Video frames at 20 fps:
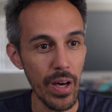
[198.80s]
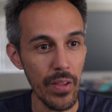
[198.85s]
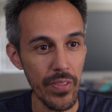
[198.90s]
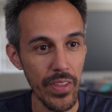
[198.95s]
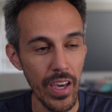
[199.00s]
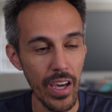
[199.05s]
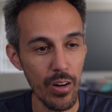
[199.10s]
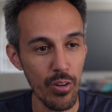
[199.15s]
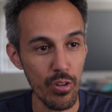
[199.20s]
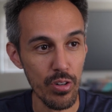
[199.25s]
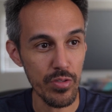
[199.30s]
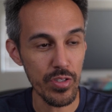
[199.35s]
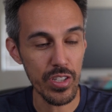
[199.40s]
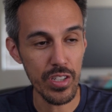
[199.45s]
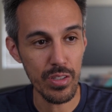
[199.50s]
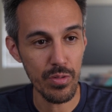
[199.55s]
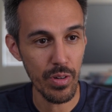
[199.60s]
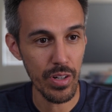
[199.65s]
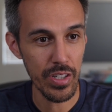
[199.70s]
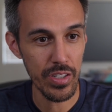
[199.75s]
that, or if you
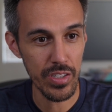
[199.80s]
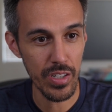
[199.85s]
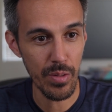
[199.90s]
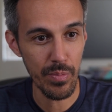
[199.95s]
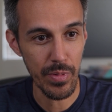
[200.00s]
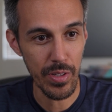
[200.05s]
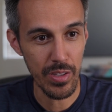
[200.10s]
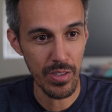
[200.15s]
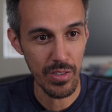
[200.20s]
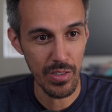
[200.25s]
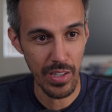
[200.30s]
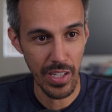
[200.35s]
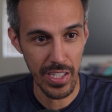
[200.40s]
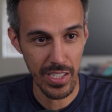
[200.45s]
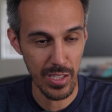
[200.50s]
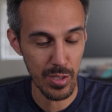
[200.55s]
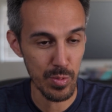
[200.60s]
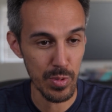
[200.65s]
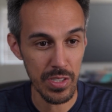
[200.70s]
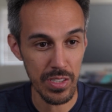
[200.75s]
just want to jump into like
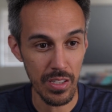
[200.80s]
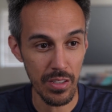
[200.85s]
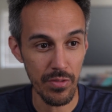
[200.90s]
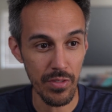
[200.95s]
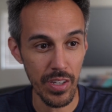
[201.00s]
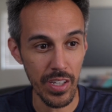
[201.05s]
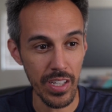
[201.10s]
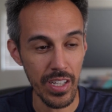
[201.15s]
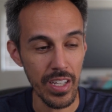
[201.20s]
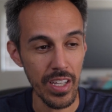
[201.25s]
the specific